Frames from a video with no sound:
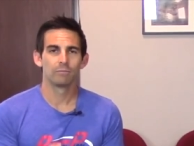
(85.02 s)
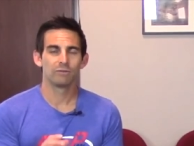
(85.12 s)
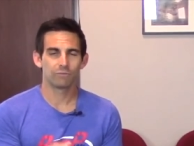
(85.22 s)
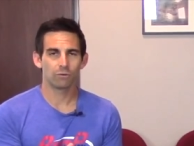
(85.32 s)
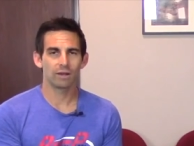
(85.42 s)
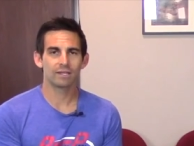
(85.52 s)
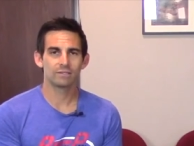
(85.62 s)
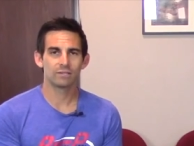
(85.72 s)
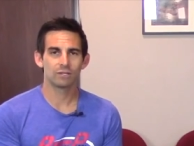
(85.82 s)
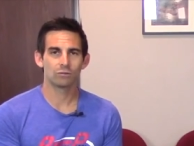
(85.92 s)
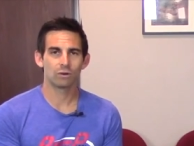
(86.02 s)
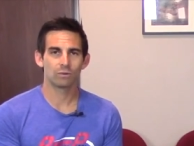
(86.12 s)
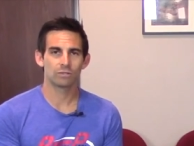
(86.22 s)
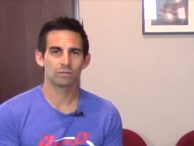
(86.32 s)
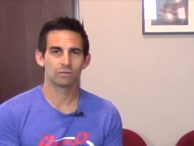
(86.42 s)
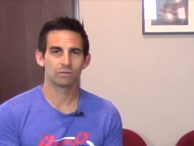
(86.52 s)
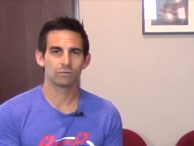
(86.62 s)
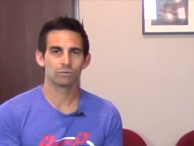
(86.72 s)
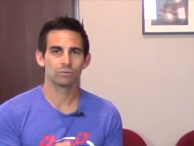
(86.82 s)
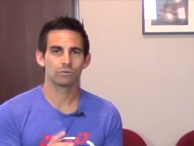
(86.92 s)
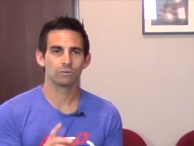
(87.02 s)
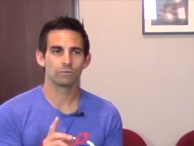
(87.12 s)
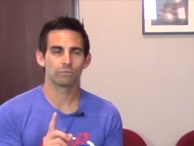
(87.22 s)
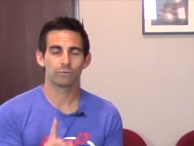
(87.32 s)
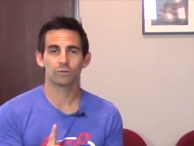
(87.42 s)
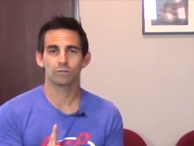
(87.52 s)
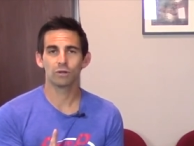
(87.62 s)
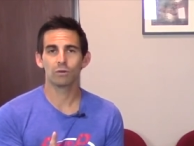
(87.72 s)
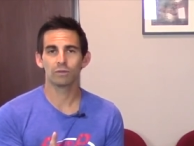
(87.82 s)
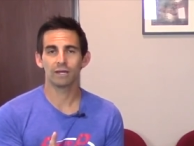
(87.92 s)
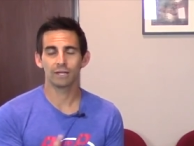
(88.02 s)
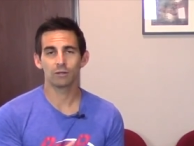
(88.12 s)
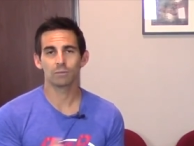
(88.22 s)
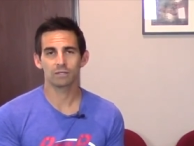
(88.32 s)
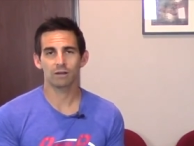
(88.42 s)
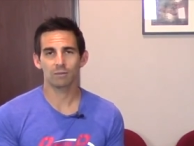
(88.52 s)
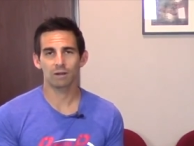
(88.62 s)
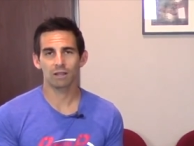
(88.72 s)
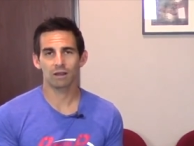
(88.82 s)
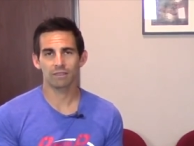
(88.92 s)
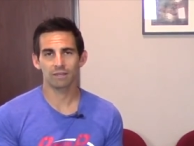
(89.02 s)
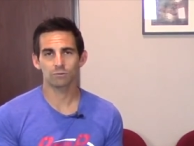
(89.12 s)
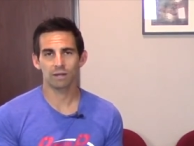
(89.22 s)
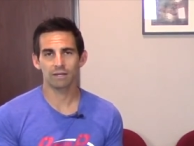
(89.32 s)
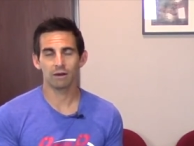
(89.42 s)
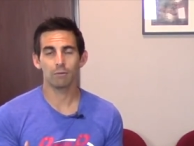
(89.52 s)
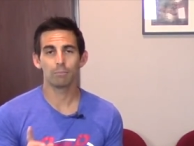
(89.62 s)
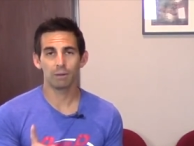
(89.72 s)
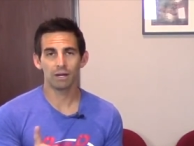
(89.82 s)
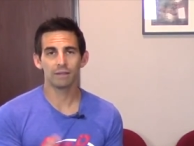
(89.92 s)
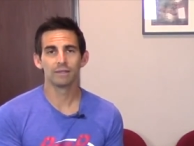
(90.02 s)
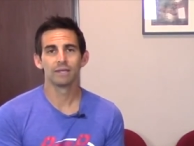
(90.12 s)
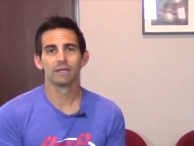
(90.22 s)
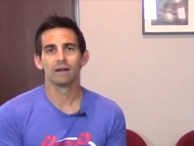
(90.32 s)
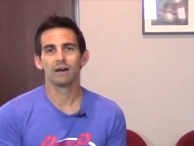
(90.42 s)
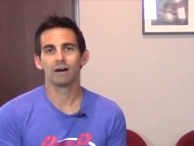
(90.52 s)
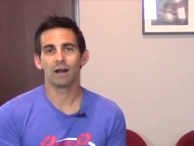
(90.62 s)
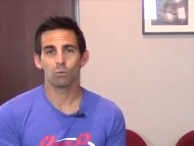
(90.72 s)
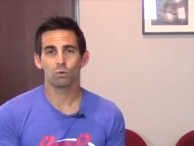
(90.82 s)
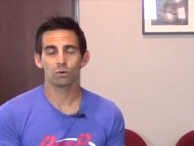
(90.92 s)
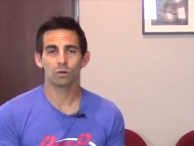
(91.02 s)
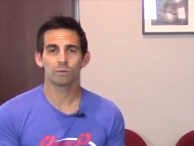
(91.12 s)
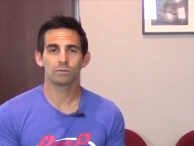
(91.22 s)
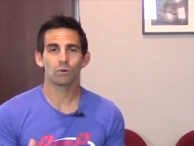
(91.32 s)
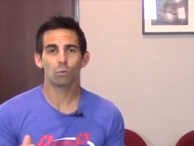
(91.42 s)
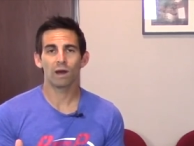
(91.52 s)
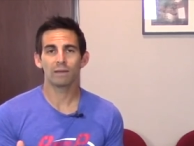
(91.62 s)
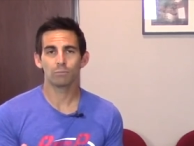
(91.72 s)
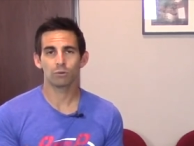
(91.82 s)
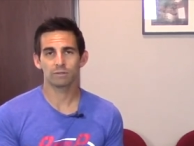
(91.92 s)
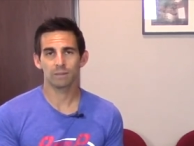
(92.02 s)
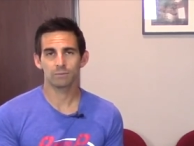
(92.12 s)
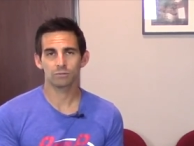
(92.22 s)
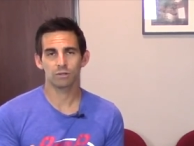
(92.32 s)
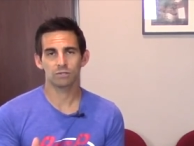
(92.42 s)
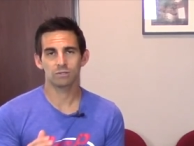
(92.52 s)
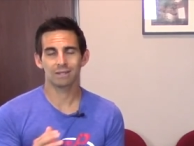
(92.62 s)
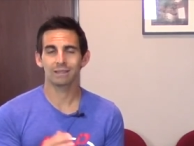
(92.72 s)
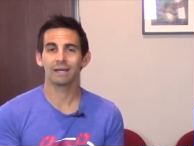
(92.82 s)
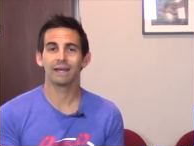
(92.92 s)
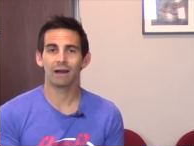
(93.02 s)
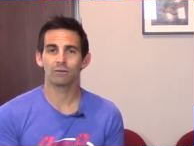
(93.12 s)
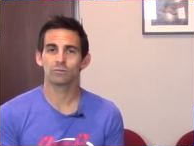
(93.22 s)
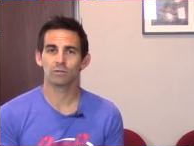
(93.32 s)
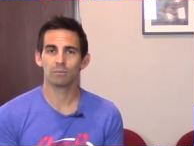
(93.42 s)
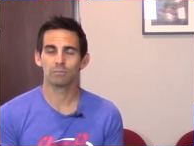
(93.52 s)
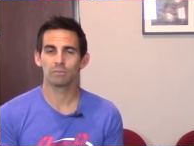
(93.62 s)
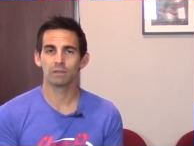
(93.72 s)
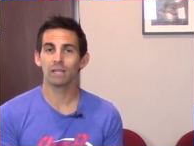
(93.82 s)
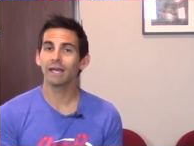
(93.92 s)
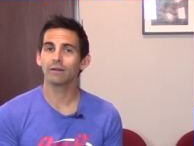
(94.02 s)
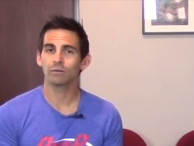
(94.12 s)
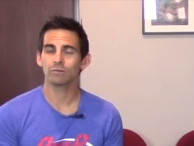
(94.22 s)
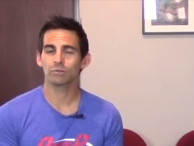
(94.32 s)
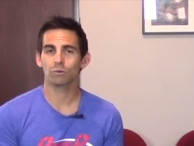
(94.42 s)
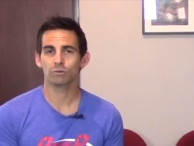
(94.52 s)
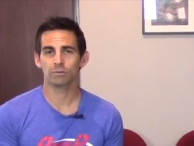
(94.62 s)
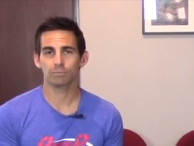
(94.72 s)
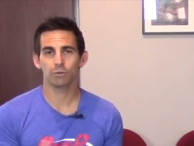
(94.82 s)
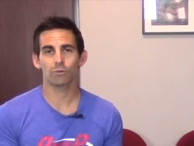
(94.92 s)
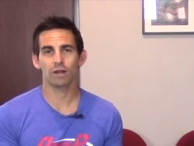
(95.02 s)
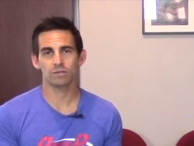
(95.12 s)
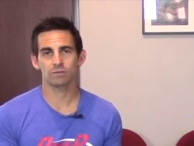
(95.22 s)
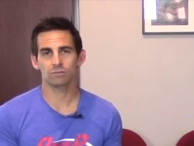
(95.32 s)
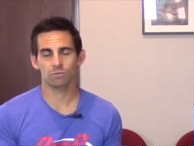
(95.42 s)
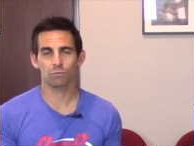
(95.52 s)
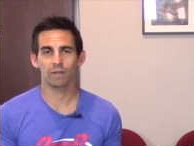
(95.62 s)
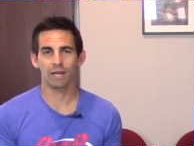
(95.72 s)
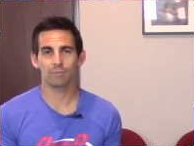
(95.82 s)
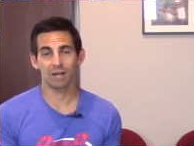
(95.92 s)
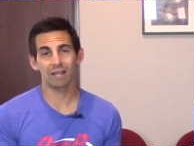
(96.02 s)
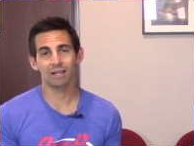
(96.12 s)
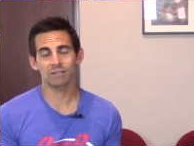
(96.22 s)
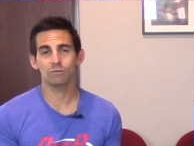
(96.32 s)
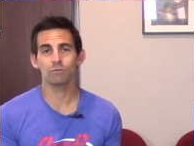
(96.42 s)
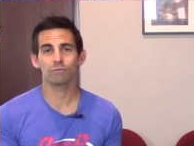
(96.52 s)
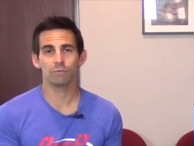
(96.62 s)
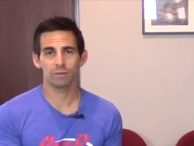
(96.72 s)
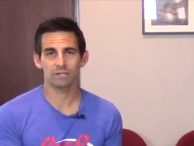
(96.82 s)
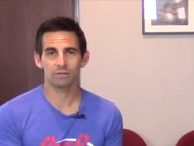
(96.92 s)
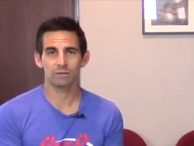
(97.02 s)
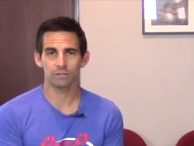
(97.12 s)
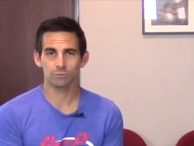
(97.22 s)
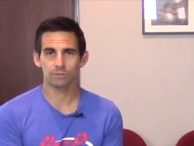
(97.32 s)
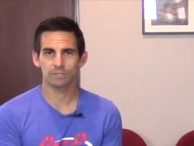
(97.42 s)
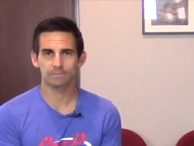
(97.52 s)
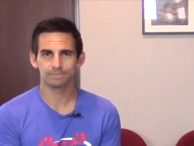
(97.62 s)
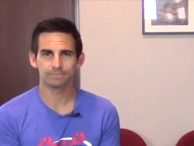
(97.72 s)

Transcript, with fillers: Before I continue, I want you to, to first know that I know I'm going to talk about a lot of things right now, but uh, I will go into a whiteboard demonstration and lay out some layers or some progressions of rehab that I like to do for meniscal injuries.